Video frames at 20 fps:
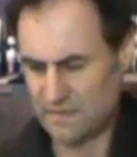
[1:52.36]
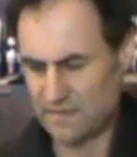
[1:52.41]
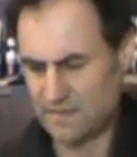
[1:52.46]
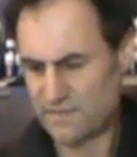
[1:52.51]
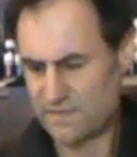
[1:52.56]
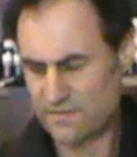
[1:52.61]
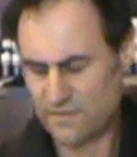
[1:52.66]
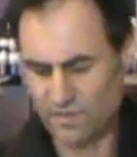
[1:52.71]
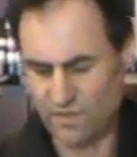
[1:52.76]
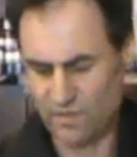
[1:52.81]

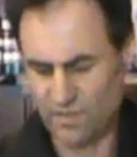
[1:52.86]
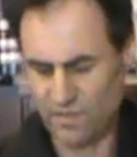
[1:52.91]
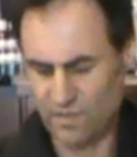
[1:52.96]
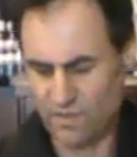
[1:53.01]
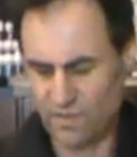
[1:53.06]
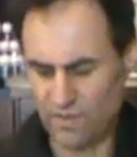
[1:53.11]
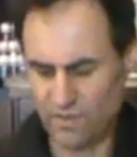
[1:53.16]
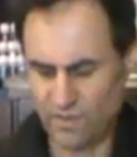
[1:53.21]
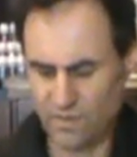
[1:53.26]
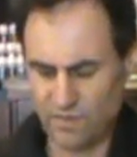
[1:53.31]

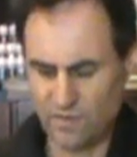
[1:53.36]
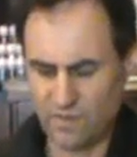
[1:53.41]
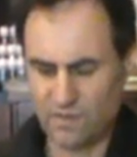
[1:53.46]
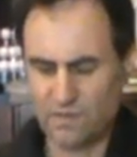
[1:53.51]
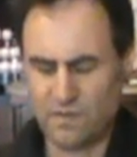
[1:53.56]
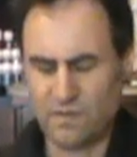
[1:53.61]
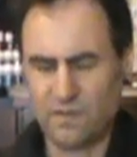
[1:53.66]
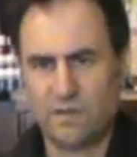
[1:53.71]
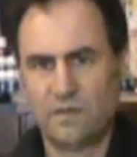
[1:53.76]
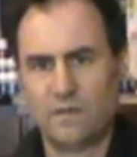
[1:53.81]
So
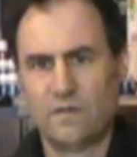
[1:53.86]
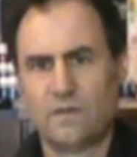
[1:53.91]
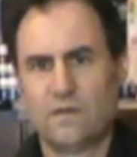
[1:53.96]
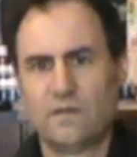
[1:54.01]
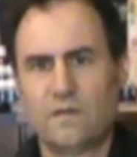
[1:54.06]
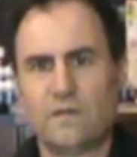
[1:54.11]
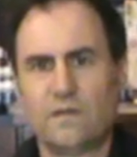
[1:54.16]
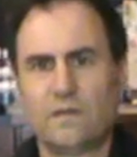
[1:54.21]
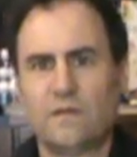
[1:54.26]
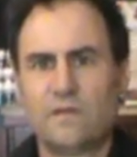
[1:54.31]

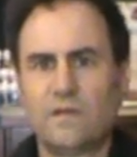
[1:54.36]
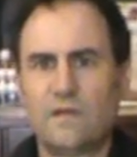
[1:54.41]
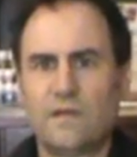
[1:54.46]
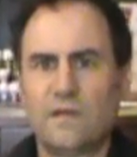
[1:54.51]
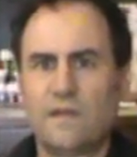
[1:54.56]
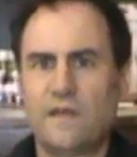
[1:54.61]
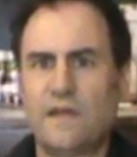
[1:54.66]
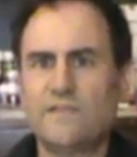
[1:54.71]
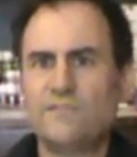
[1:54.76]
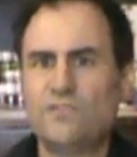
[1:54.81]

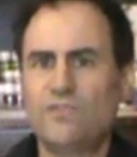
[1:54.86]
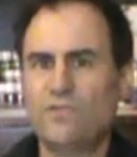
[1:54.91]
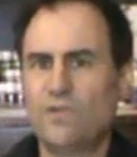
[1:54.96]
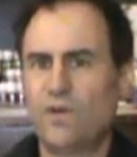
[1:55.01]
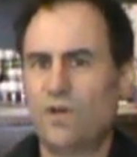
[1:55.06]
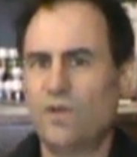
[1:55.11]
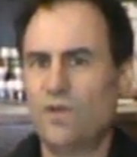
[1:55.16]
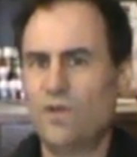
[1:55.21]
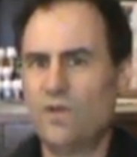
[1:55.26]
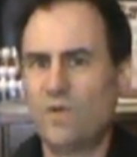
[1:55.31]
as you
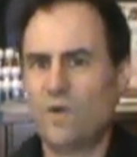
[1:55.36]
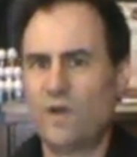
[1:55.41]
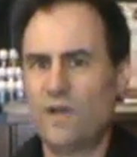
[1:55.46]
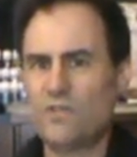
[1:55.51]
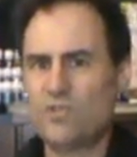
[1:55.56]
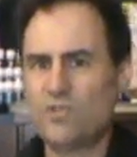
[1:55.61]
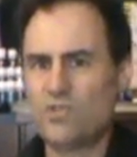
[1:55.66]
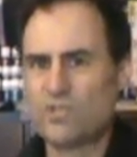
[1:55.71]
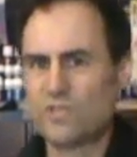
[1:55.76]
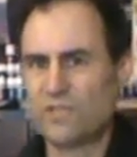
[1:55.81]
know, I
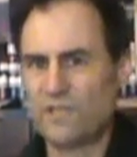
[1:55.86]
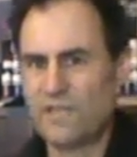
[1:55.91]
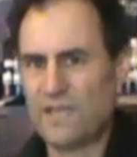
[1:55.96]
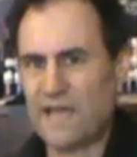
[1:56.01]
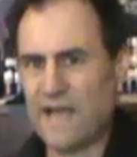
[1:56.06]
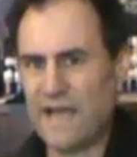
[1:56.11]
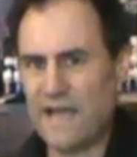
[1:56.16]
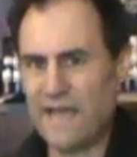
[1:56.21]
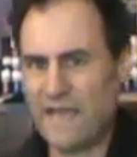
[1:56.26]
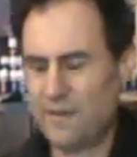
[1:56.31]
usually
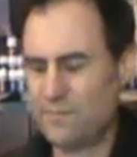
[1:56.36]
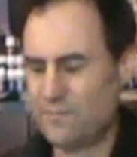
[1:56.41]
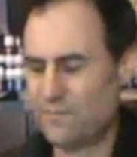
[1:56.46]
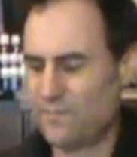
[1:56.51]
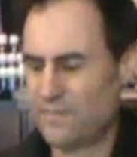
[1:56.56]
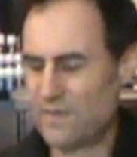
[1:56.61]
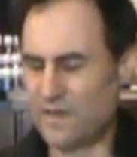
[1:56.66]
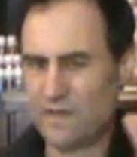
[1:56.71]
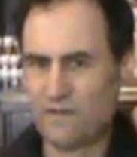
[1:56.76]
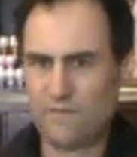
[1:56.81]

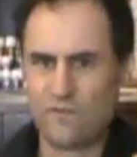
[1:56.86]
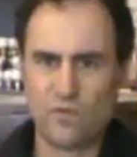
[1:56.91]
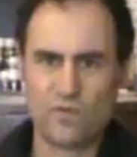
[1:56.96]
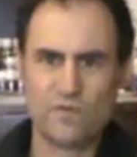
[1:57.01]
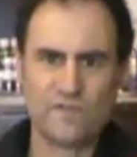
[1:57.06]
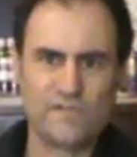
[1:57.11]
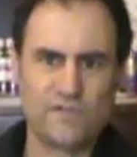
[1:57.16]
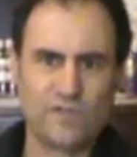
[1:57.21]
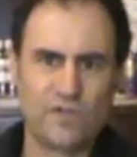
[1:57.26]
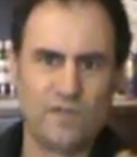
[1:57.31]
aim for
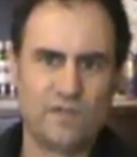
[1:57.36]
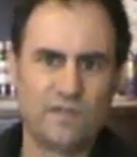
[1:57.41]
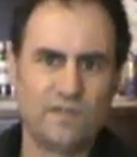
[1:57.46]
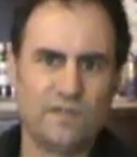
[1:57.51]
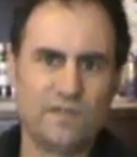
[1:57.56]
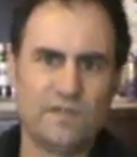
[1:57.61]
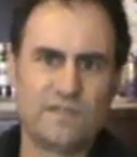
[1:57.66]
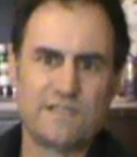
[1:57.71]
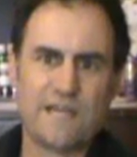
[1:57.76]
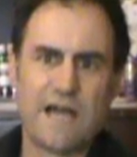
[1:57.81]
a
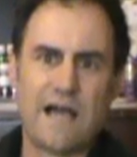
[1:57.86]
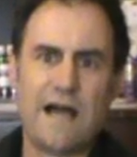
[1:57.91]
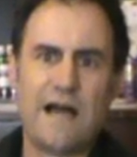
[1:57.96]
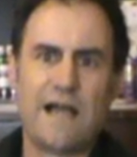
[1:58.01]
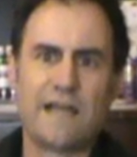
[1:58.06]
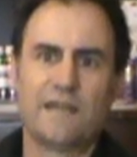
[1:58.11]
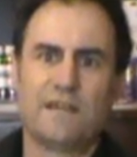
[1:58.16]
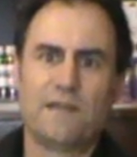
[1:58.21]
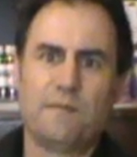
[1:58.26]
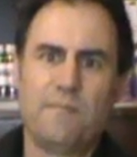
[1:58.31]
certain
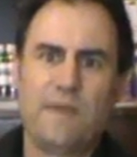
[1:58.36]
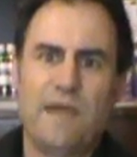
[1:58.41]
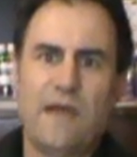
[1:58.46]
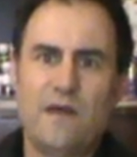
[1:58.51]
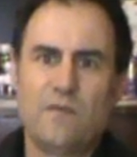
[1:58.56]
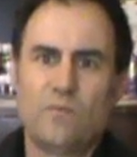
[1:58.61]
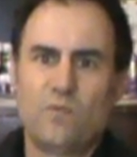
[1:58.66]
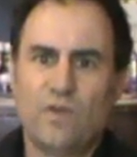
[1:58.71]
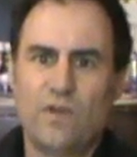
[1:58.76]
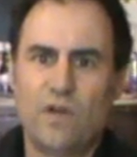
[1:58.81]
target
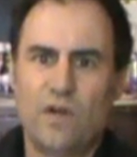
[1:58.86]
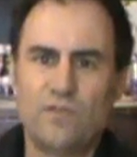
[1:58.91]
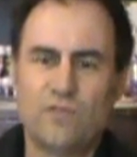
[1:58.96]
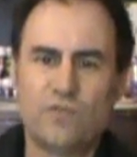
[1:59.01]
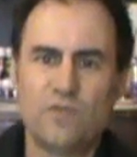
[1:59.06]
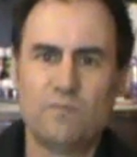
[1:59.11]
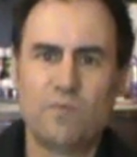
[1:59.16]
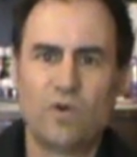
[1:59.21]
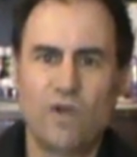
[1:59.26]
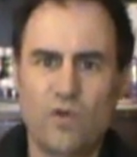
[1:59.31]
amount when I
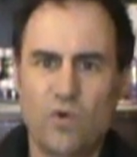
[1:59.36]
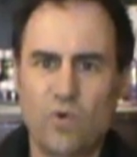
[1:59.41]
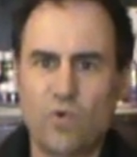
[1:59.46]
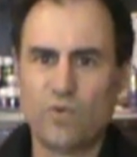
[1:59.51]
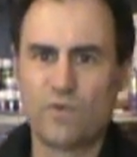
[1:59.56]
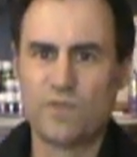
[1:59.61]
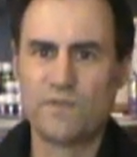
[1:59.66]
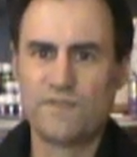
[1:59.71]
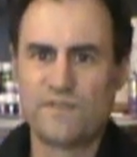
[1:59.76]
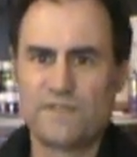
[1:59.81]
do my
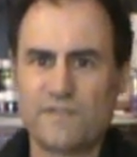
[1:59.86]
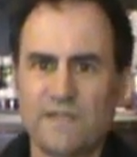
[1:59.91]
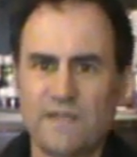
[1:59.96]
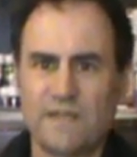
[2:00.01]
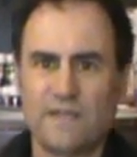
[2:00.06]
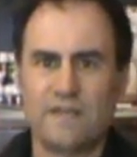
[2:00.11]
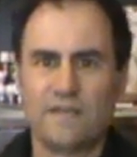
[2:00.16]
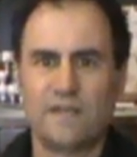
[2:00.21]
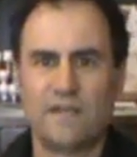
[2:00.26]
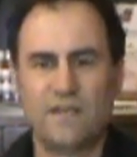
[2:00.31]
orders
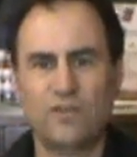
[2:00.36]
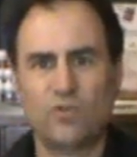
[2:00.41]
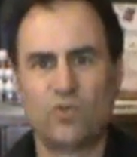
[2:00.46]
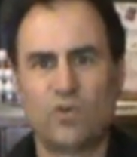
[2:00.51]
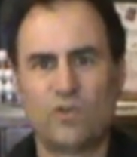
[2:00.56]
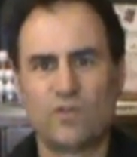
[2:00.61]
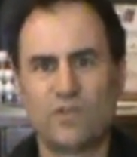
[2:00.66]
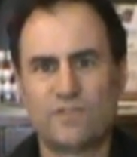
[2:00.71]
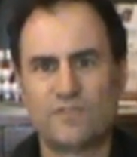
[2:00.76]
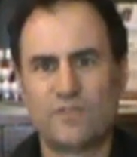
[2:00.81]
in
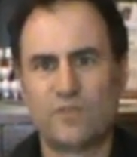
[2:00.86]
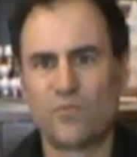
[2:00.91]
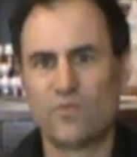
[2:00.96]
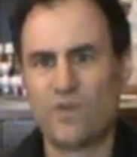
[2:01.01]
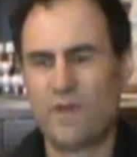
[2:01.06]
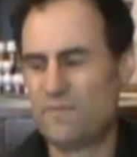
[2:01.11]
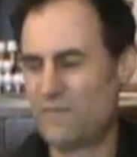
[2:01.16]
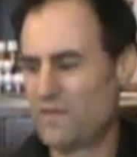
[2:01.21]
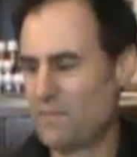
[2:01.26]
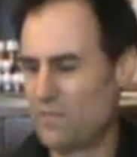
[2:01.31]
order to
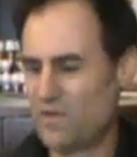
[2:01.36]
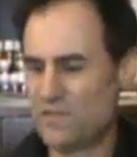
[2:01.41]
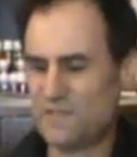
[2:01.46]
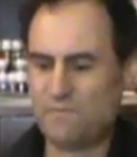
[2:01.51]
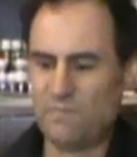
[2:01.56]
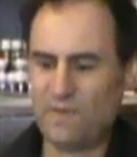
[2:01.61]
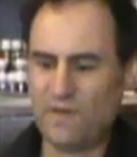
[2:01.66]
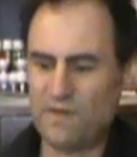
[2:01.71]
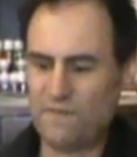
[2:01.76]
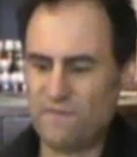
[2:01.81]
reap the
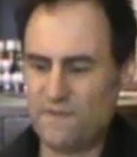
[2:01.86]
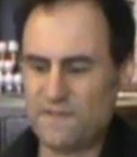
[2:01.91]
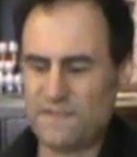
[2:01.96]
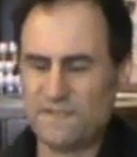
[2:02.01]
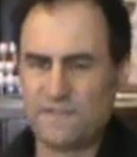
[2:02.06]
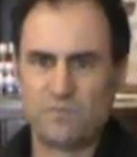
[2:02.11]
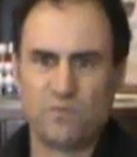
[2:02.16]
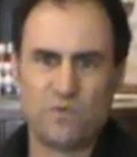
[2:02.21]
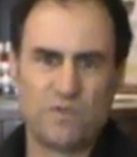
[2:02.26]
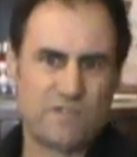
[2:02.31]
most
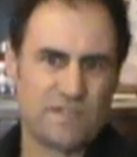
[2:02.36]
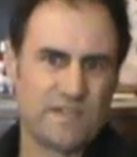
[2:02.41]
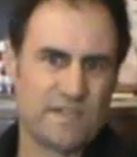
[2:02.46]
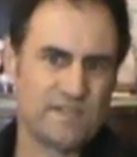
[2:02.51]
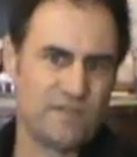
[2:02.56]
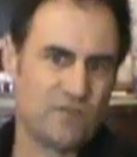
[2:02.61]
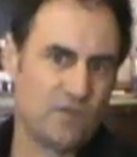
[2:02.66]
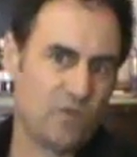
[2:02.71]
benefits, which doesn't